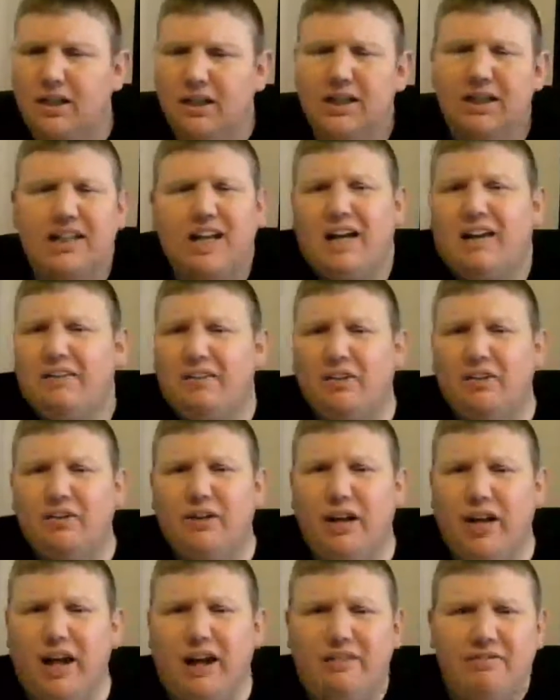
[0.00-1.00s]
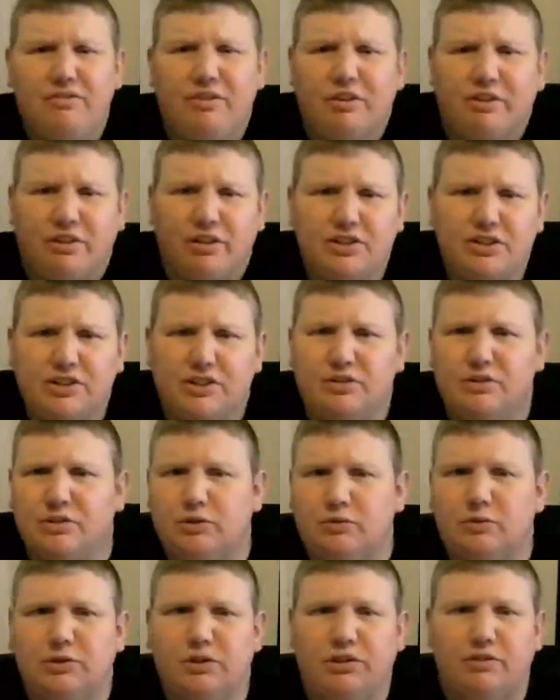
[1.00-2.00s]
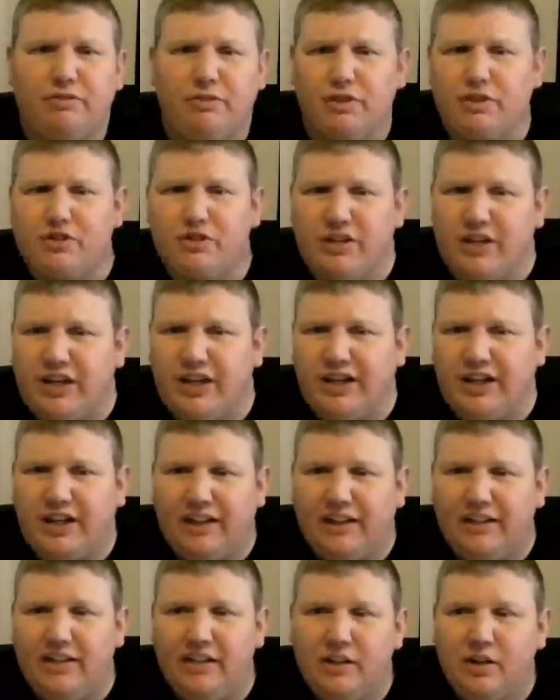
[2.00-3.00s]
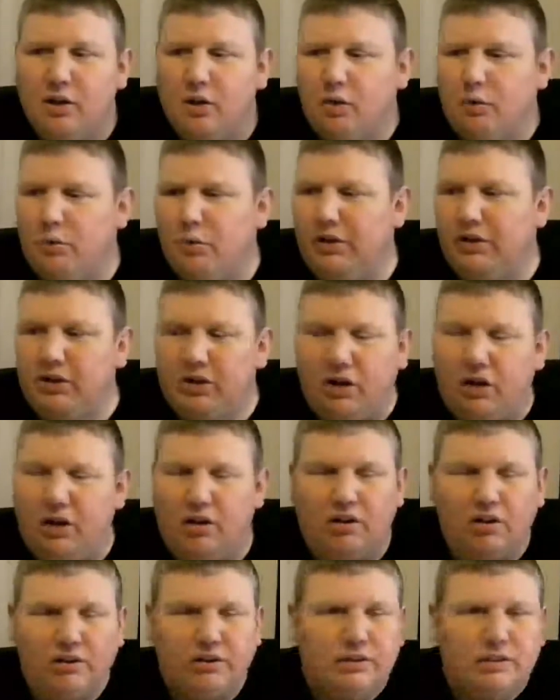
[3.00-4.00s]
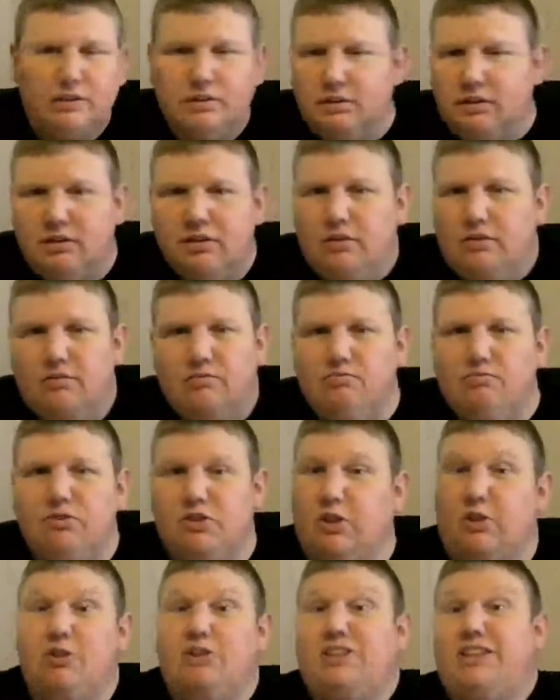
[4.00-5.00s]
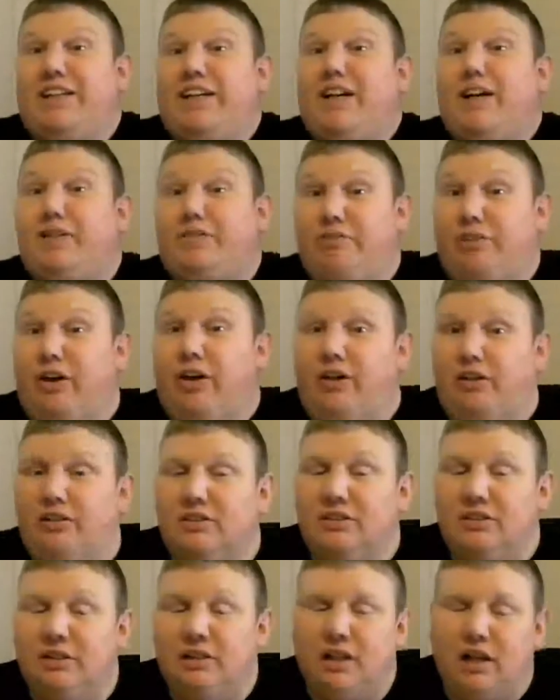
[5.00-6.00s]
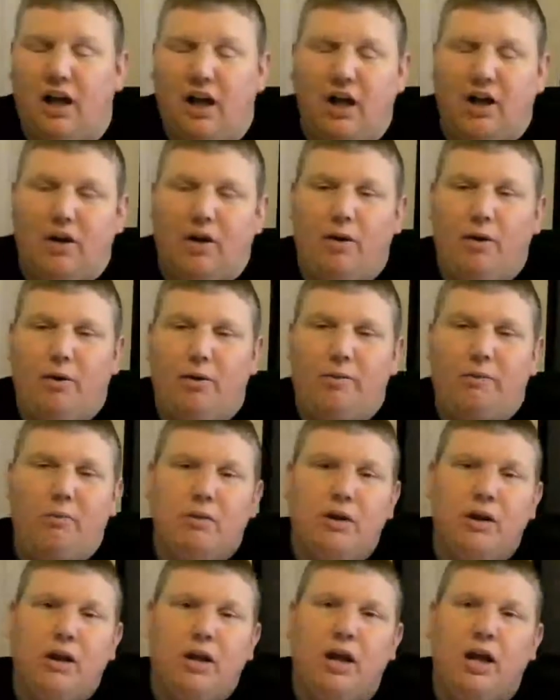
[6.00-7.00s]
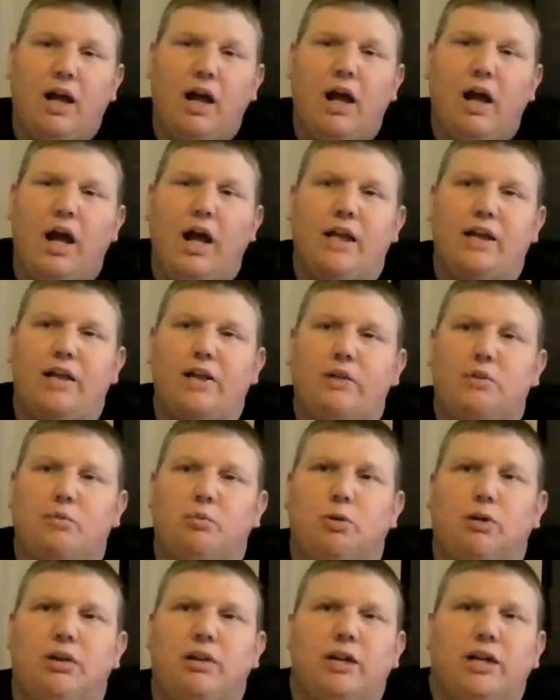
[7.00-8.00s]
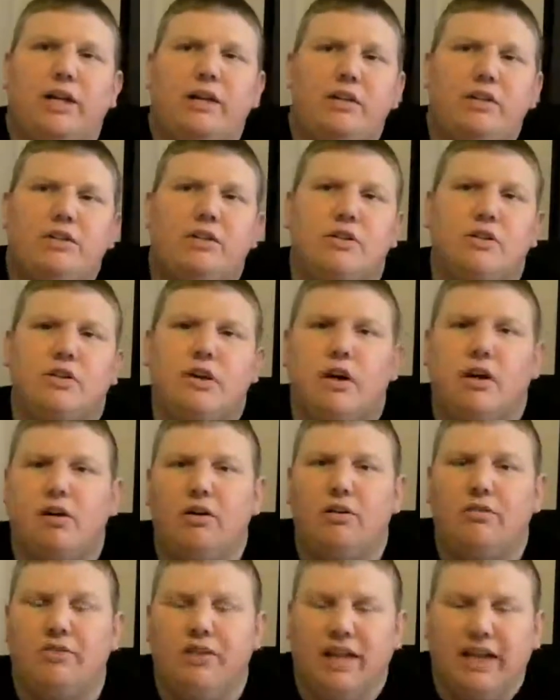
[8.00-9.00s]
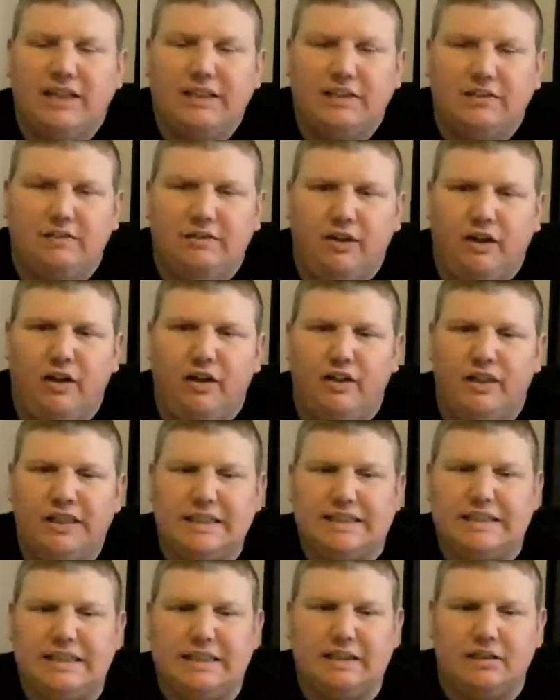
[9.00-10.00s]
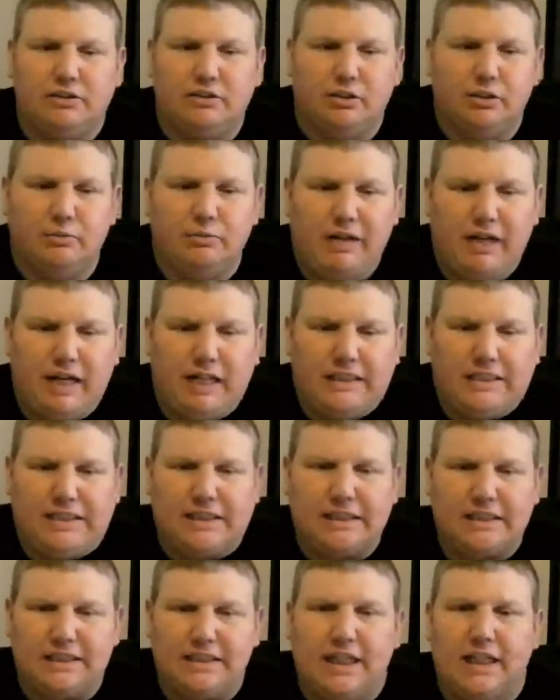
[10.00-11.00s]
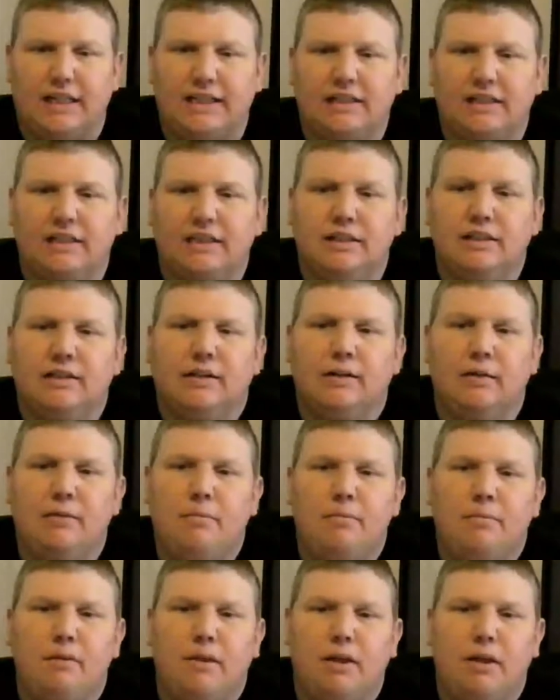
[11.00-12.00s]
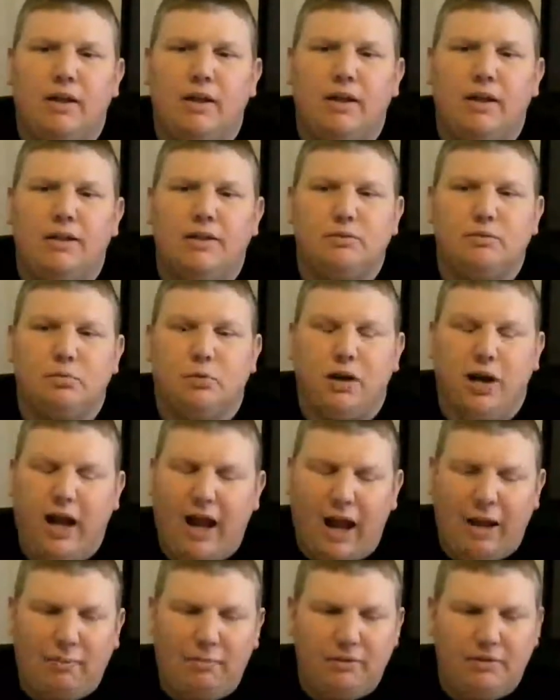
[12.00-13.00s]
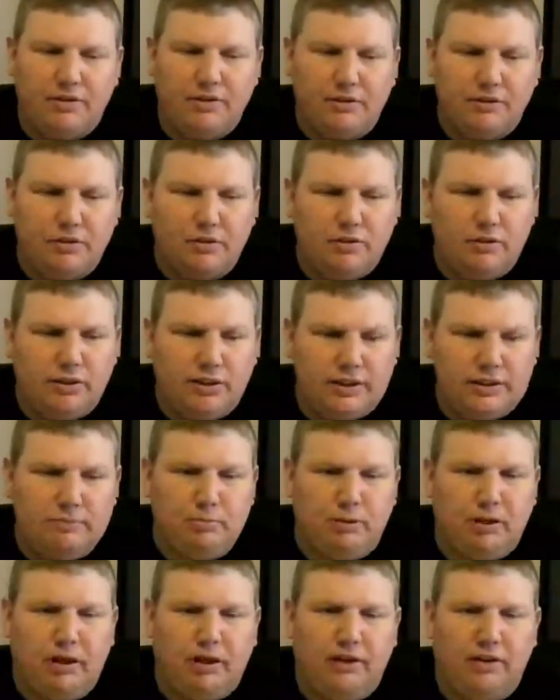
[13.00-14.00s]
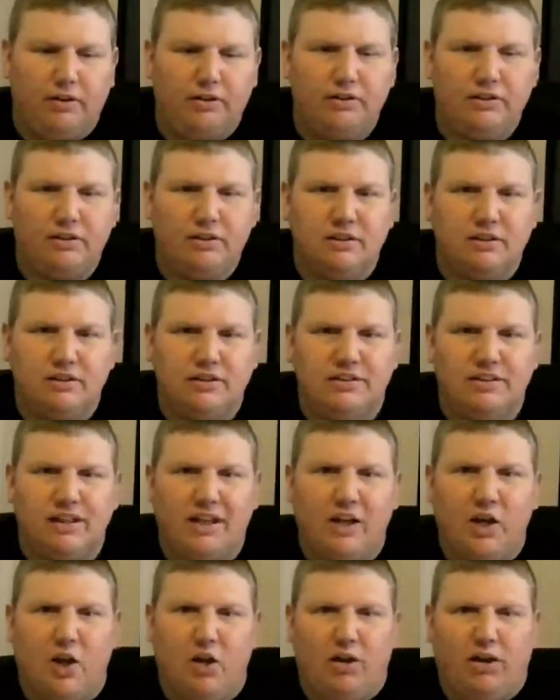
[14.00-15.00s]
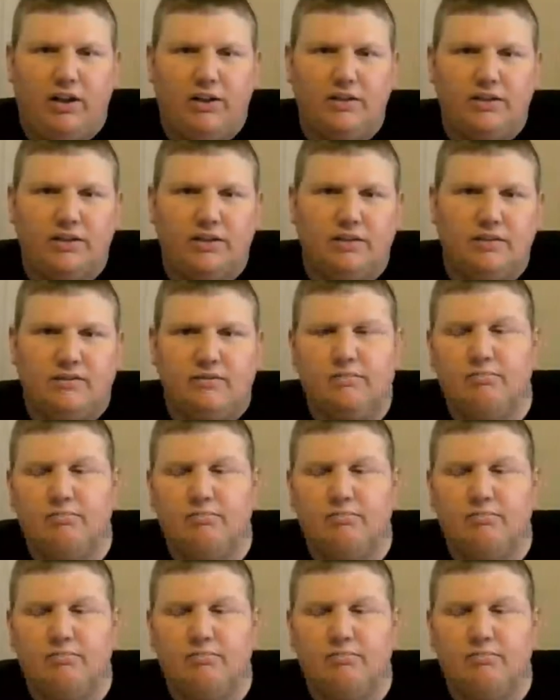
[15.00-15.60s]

Yeah, they're going to have their issues with officiating, with calls. So does the NFL. I think to know if the XFL is going to be a success is what happens to these players in August.